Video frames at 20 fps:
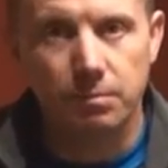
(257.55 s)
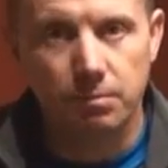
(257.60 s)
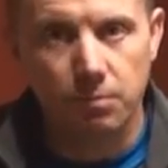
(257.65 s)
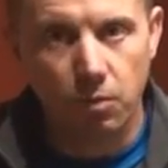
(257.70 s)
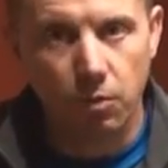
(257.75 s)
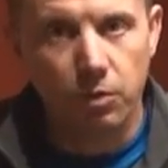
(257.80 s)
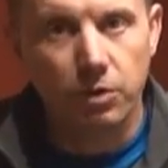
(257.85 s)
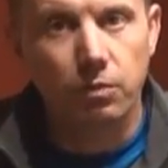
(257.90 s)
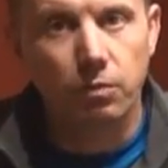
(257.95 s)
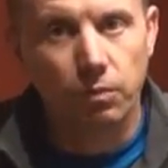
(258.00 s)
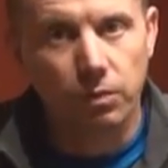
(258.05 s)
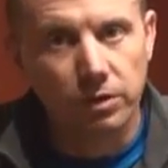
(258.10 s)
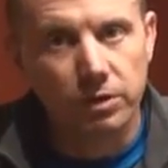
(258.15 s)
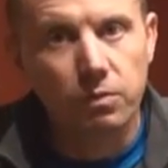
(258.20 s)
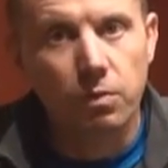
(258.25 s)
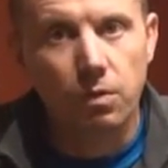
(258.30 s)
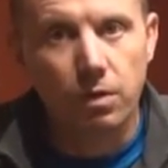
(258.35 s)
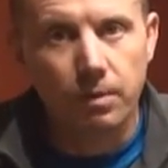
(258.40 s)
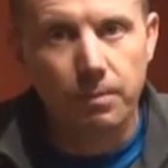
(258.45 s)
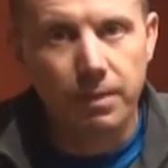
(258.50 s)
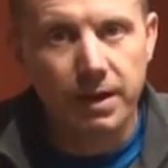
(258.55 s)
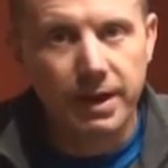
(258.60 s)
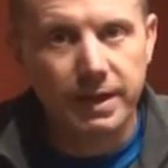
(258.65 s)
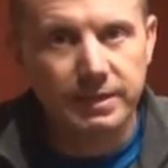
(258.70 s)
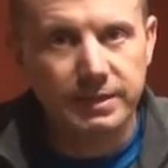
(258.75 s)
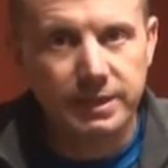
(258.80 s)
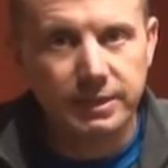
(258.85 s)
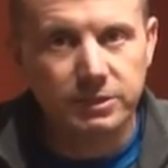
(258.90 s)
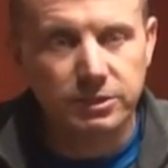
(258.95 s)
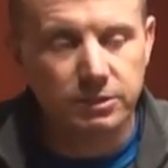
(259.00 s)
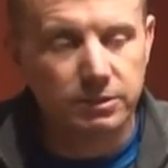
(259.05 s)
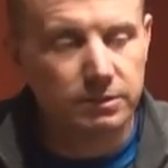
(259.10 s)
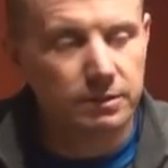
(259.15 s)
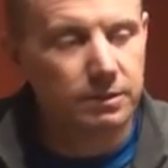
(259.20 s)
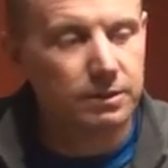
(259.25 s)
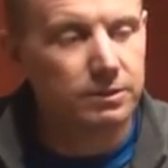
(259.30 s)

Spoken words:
the more you really want to pay attention,